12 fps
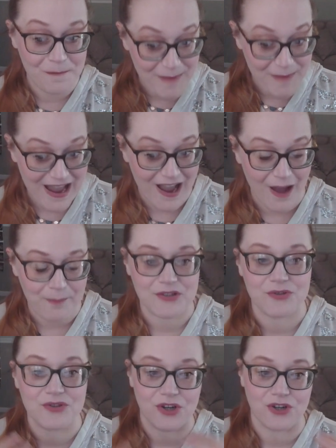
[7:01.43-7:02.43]
the
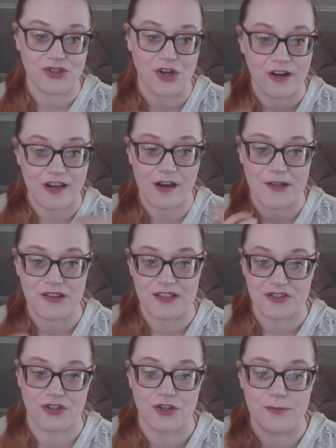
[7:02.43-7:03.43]
map to start talking
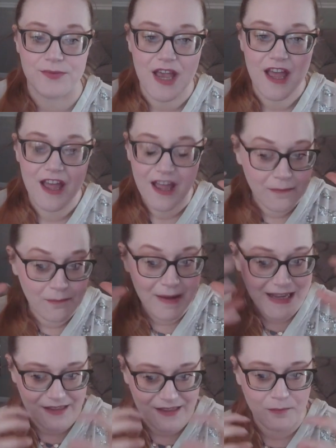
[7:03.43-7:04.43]
about these terms
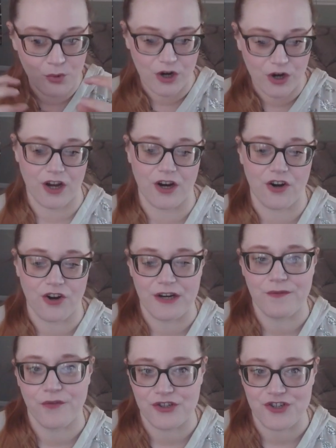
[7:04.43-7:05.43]
and make them more
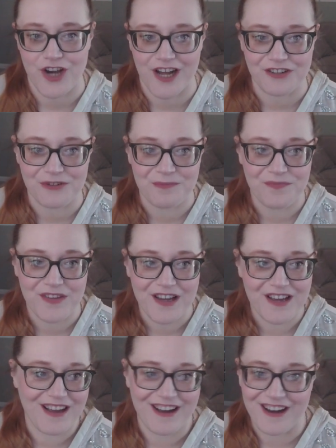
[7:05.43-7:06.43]
concrete for the child.
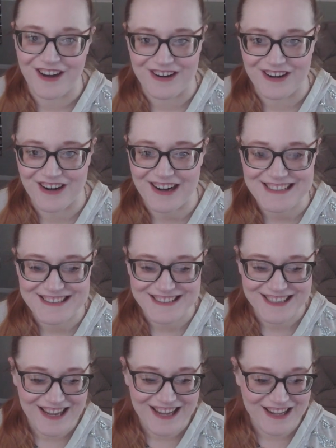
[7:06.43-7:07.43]
All
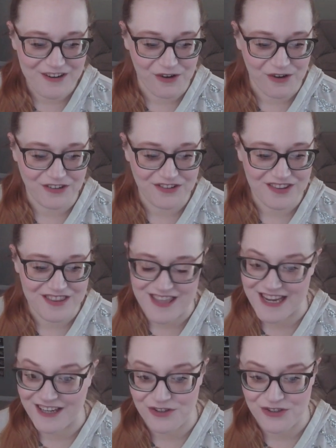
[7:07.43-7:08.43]
right. Well,
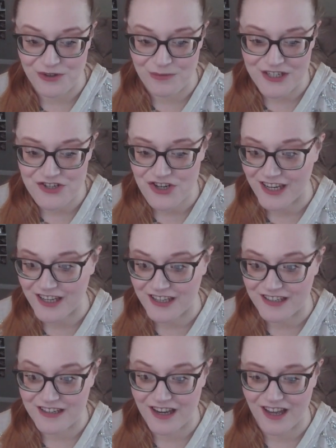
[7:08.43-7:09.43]
thank you so much.
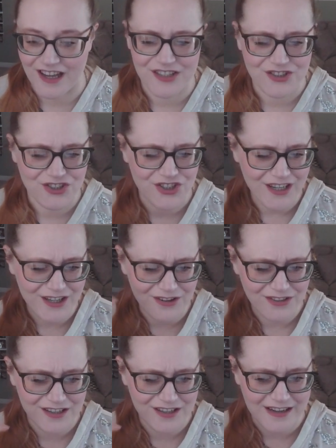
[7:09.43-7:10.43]
And check
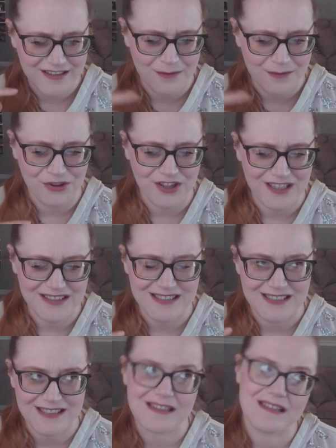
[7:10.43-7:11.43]
out the next couple
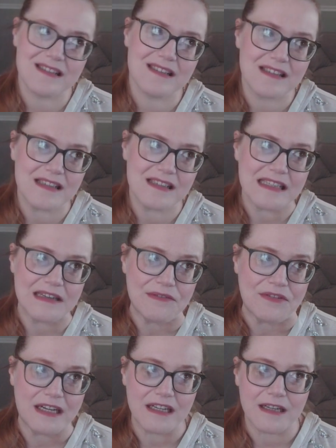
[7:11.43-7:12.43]
things, because
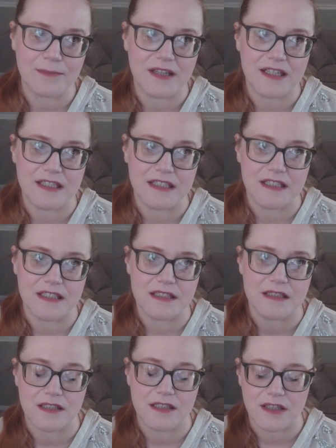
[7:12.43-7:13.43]
I've got a couple
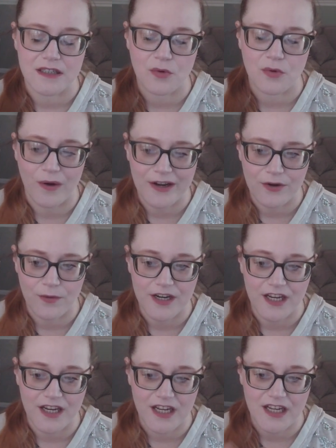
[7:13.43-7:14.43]
ideas and they're not quite
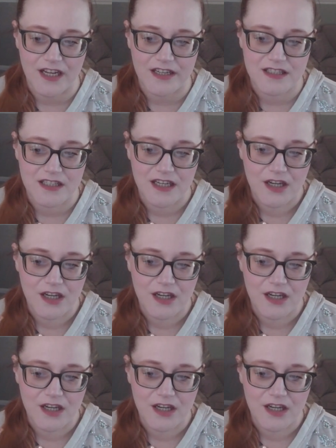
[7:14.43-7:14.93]
ready yet,